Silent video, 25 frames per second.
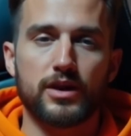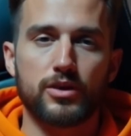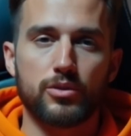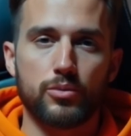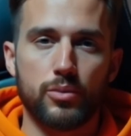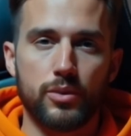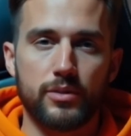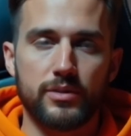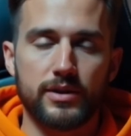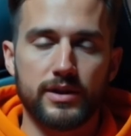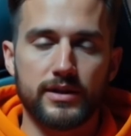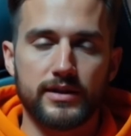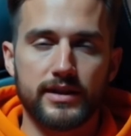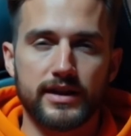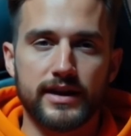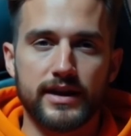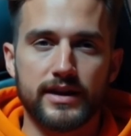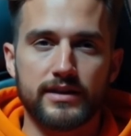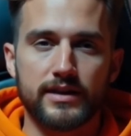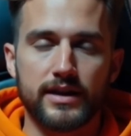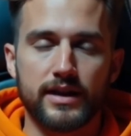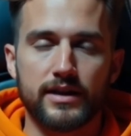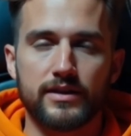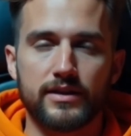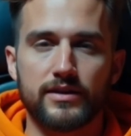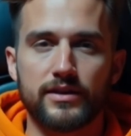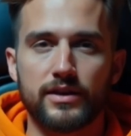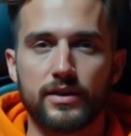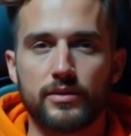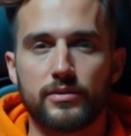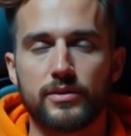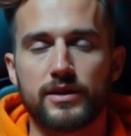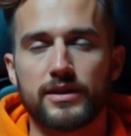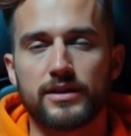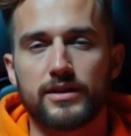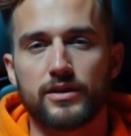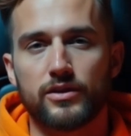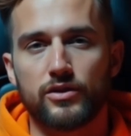Press the bell
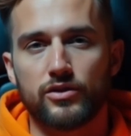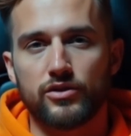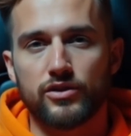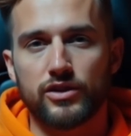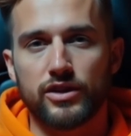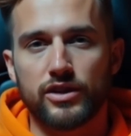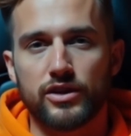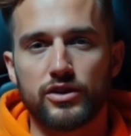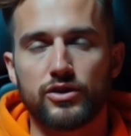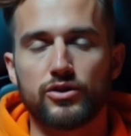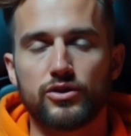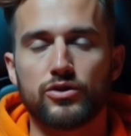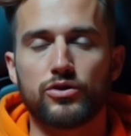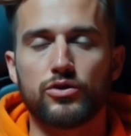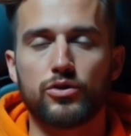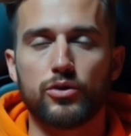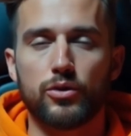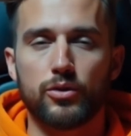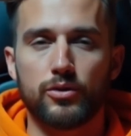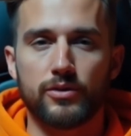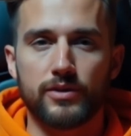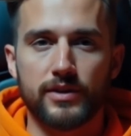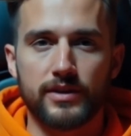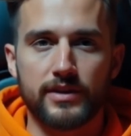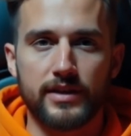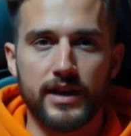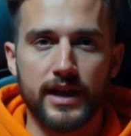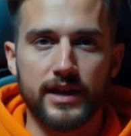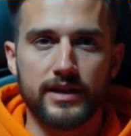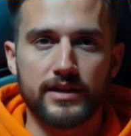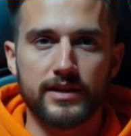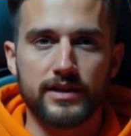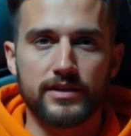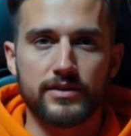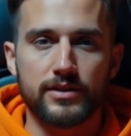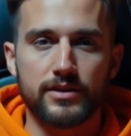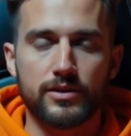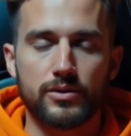icon, so you get the
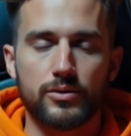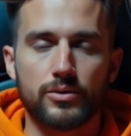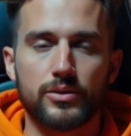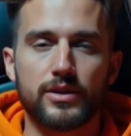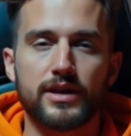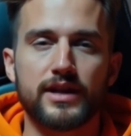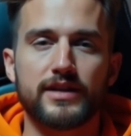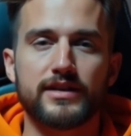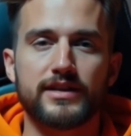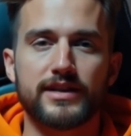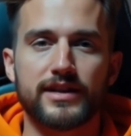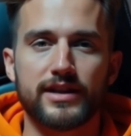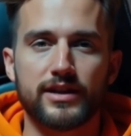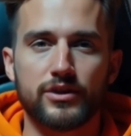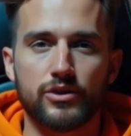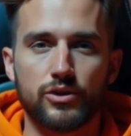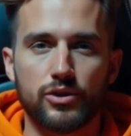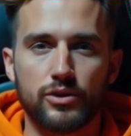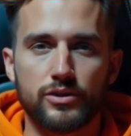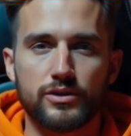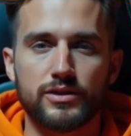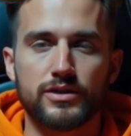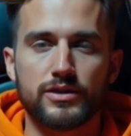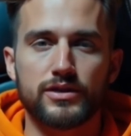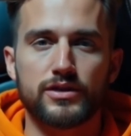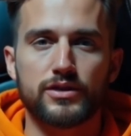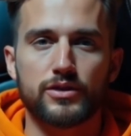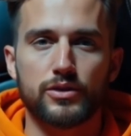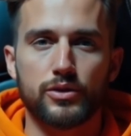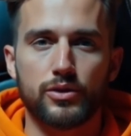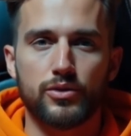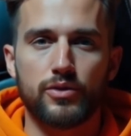notification for the next video first.